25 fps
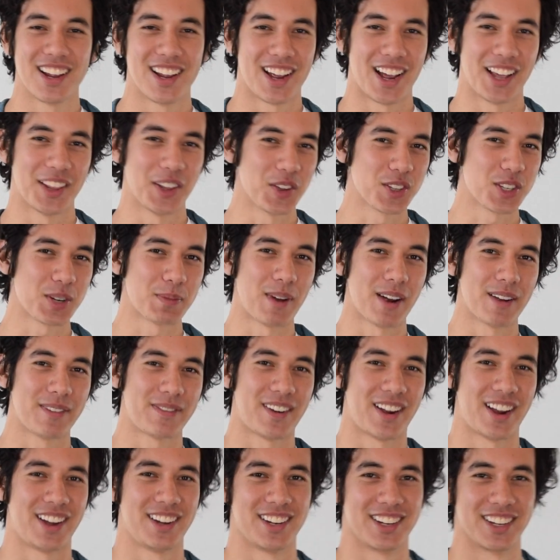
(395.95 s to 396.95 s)
And those are my
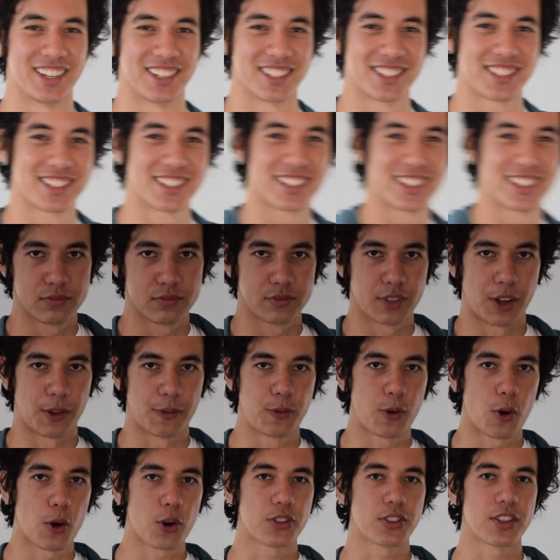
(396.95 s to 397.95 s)
findings. The
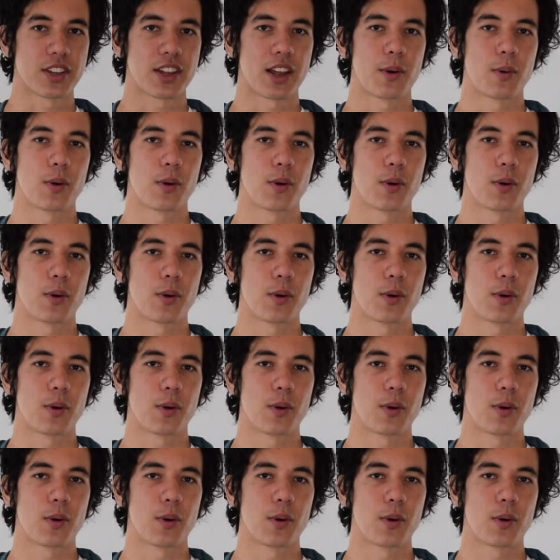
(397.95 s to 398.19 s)
fourth thing I